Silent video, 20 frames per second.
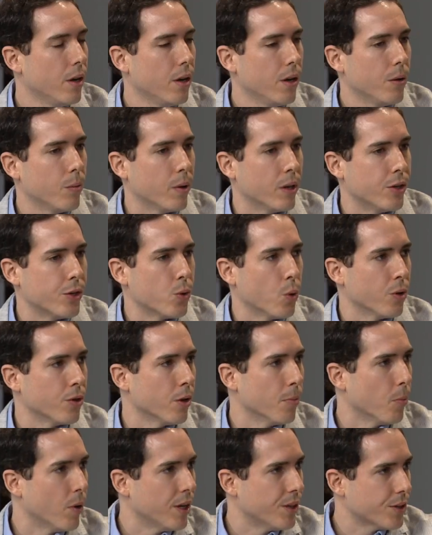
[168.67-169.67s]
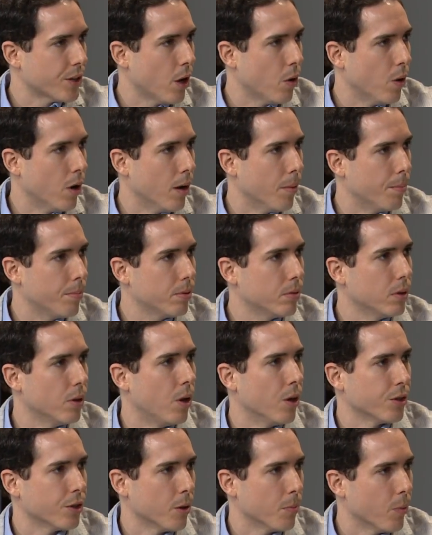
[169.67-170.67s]
we had short-term rates go up,
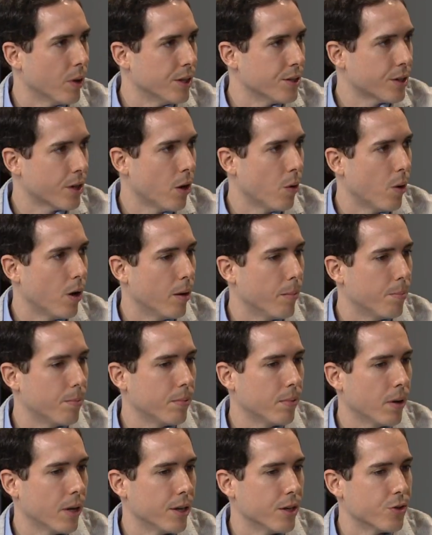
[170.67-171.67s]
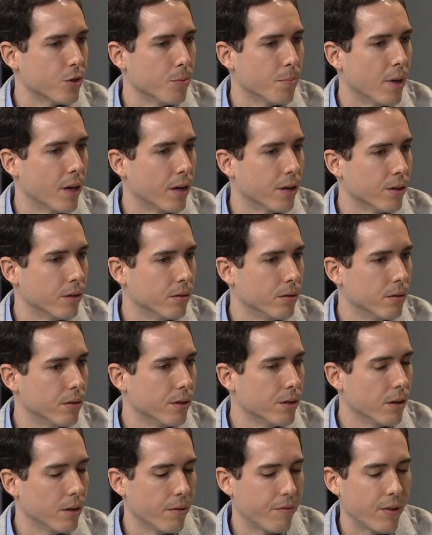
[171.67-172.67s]
long-term rates go up. I assume that
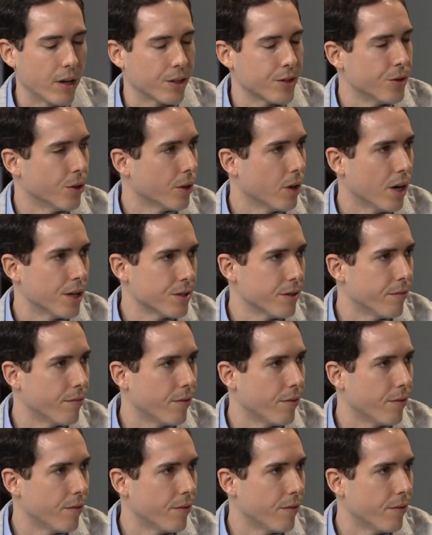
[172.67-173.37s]
affects your cost of